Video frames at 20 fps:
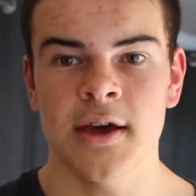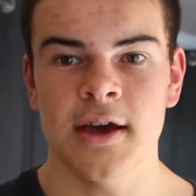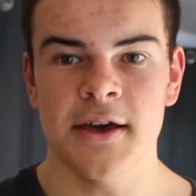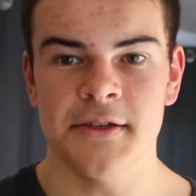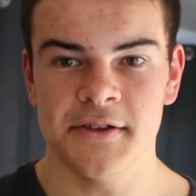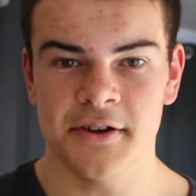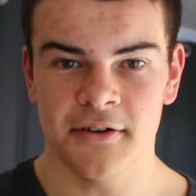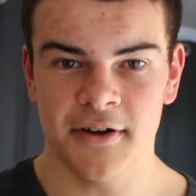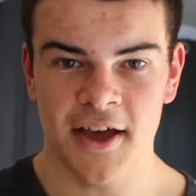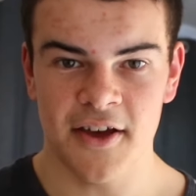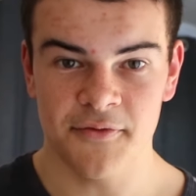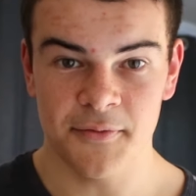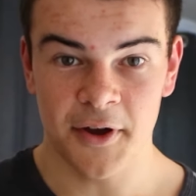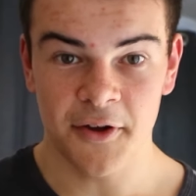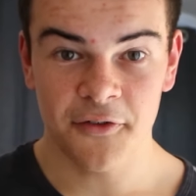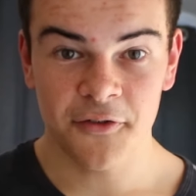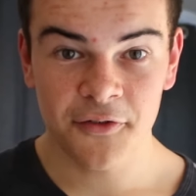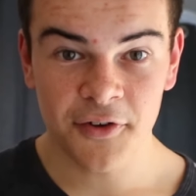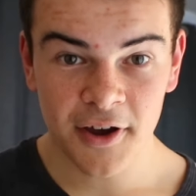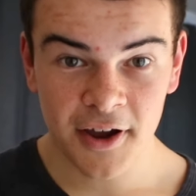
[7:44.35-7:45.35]
And then I'll have my
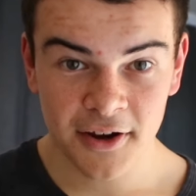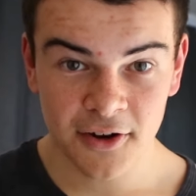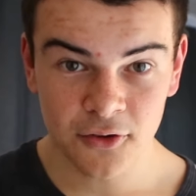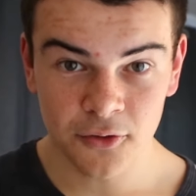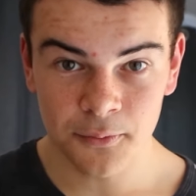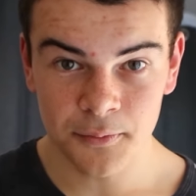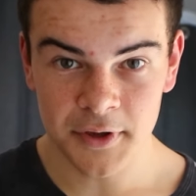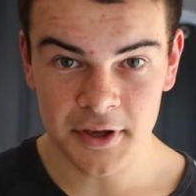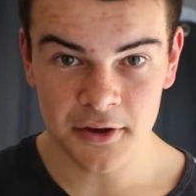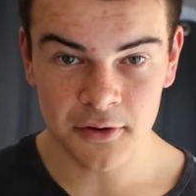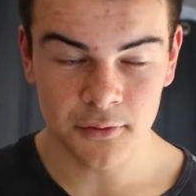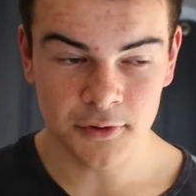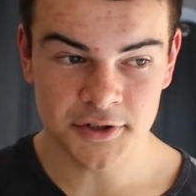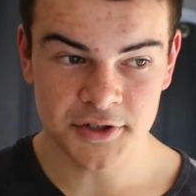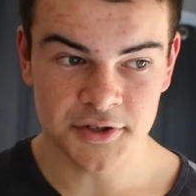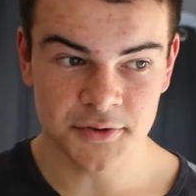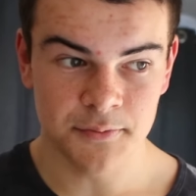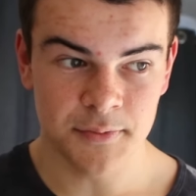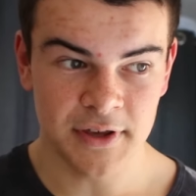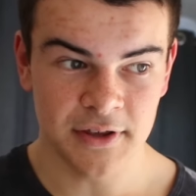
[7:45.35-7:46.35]
final meal,
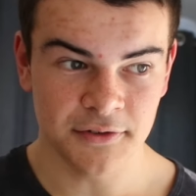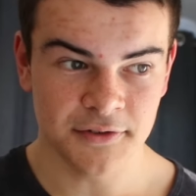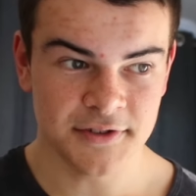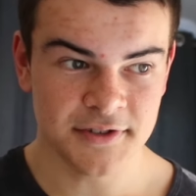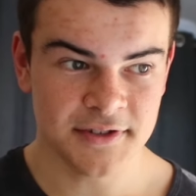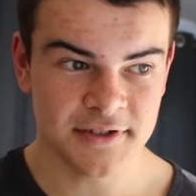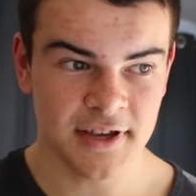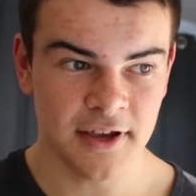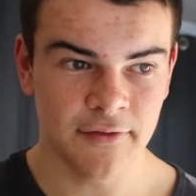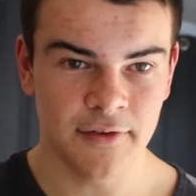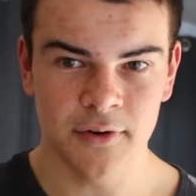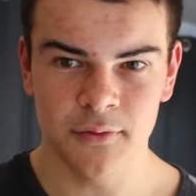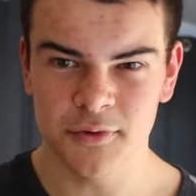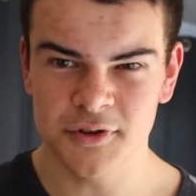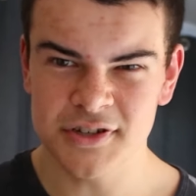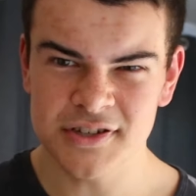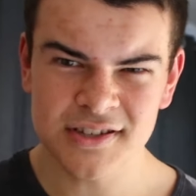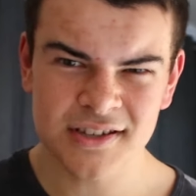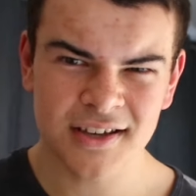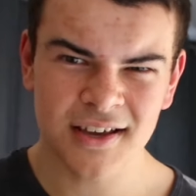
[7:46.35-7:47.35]
which is meal 7,
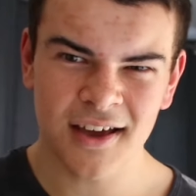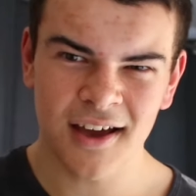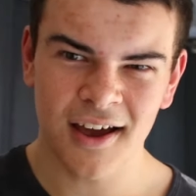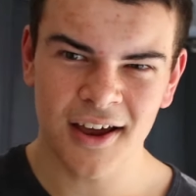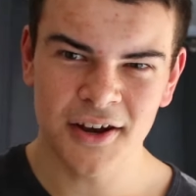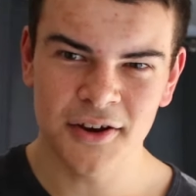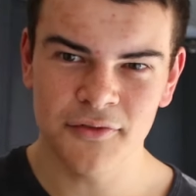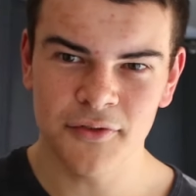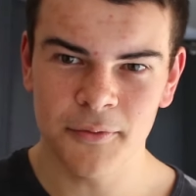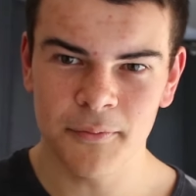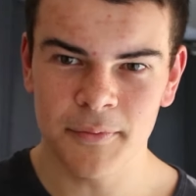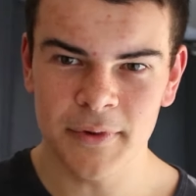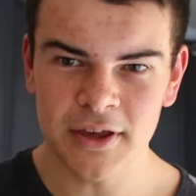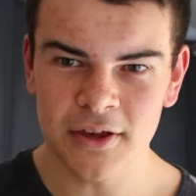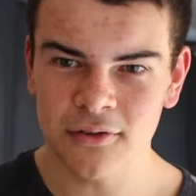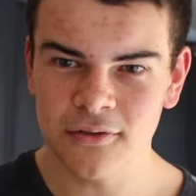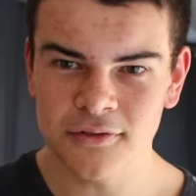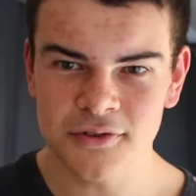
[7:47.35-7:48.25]
which is kind of a meal.